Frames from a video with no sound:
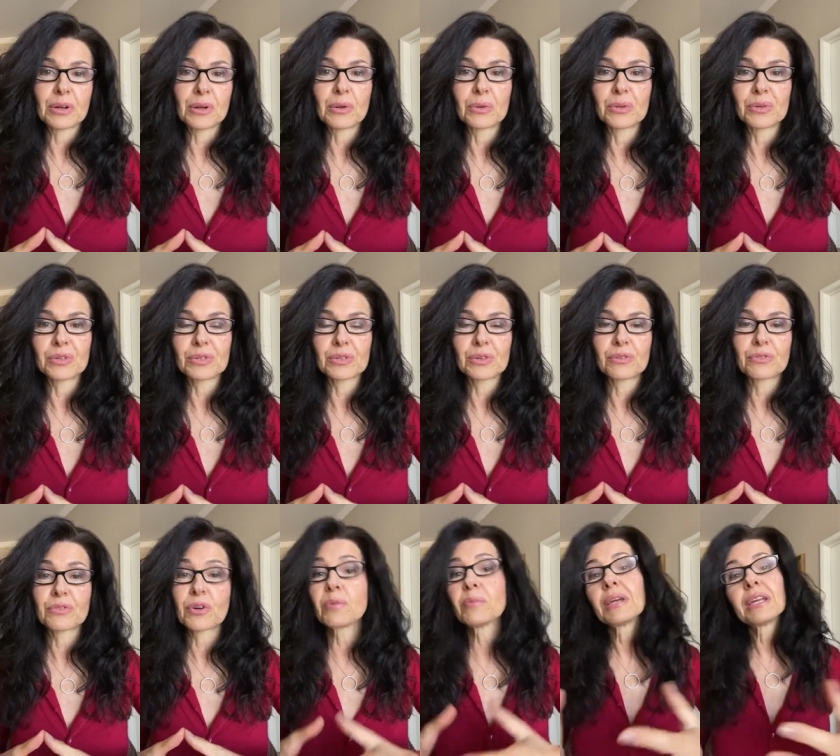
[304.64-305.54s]
their goals
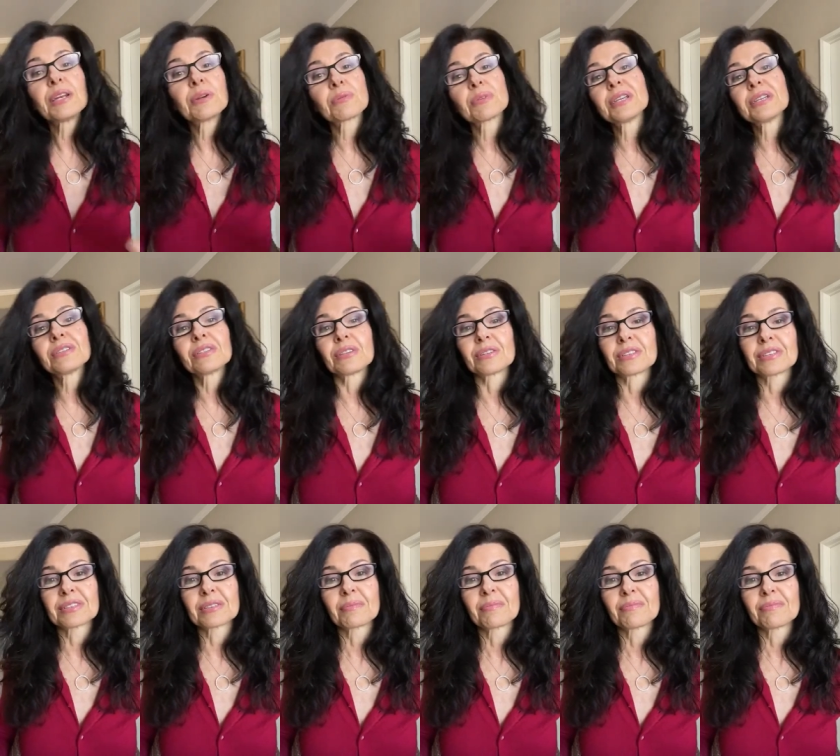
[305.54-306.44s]
for many
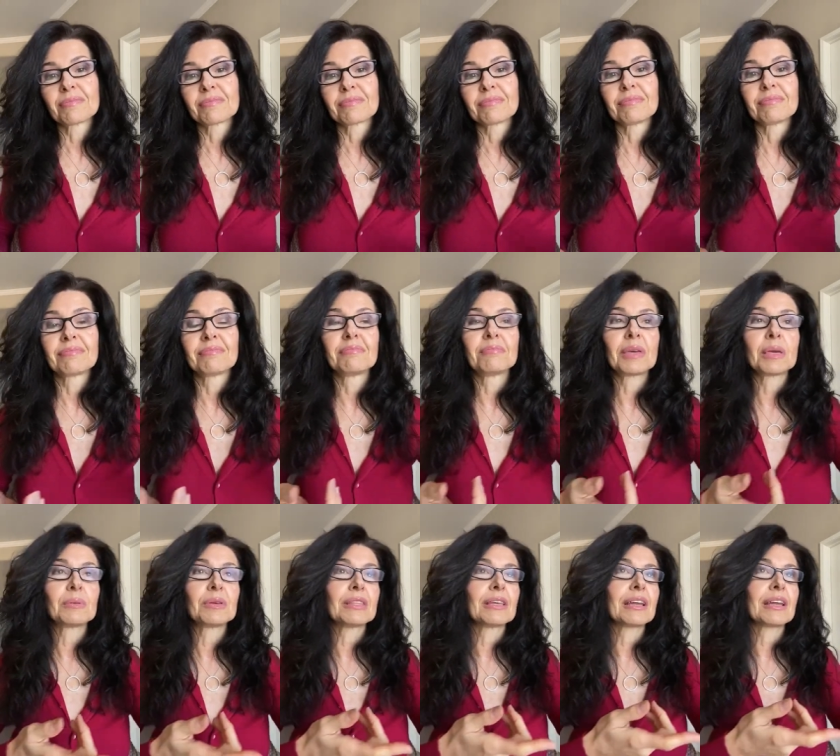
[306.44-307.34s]
reasons
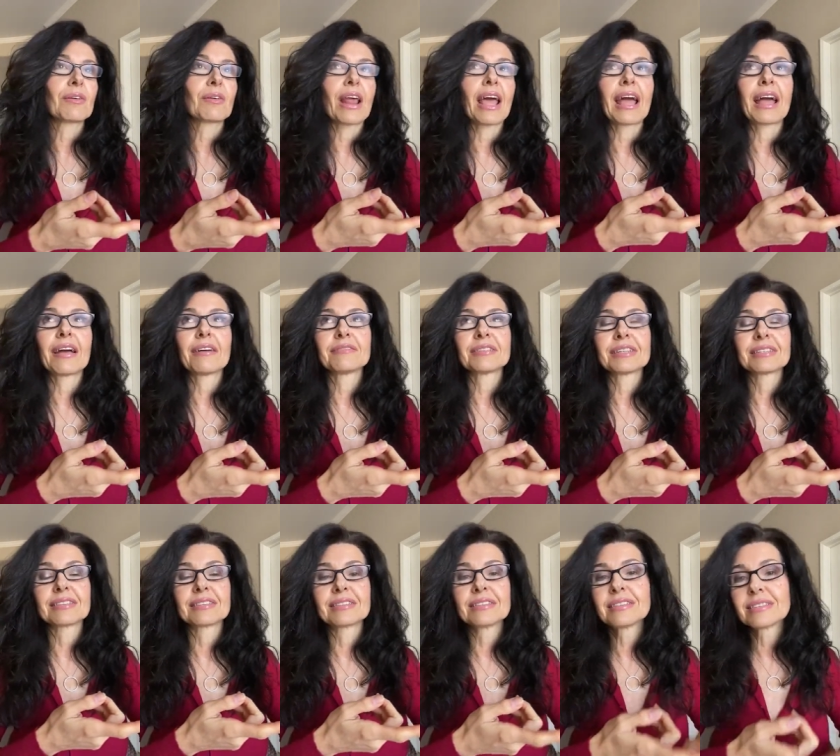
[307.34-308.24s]
maybe they don't have
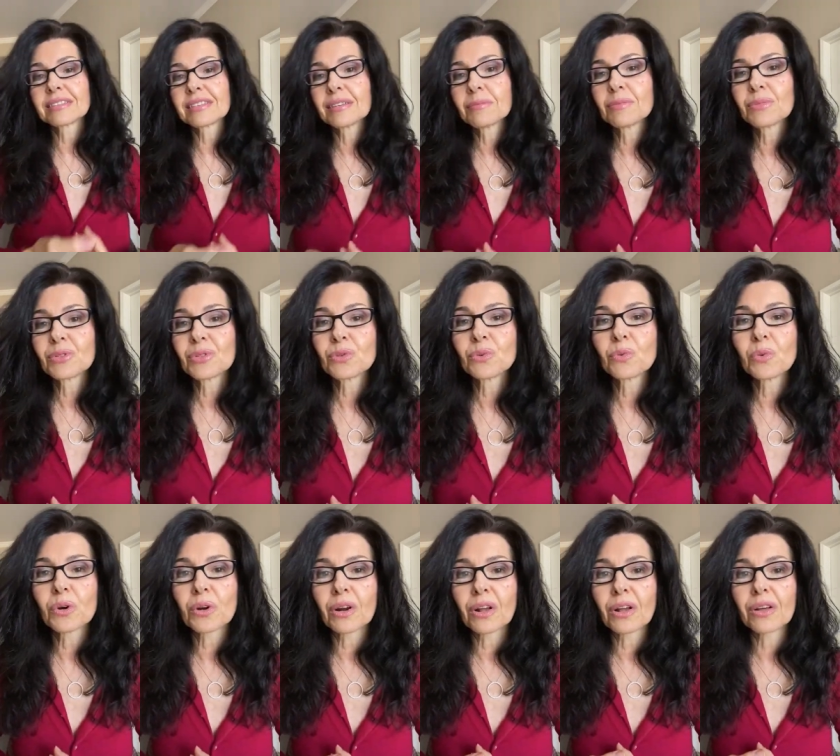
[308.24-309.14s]
a system to
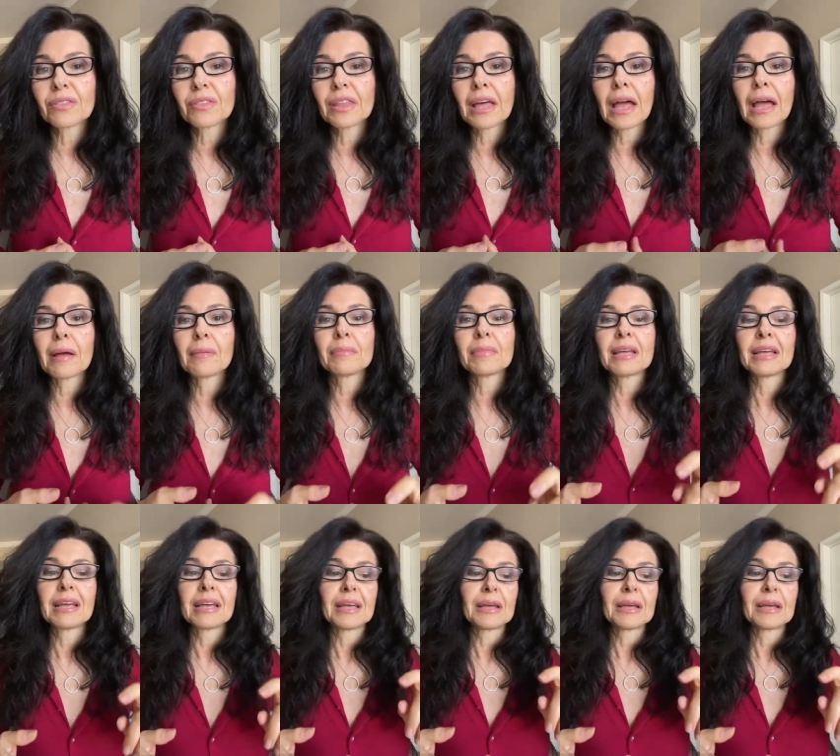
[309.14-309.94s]
work on them,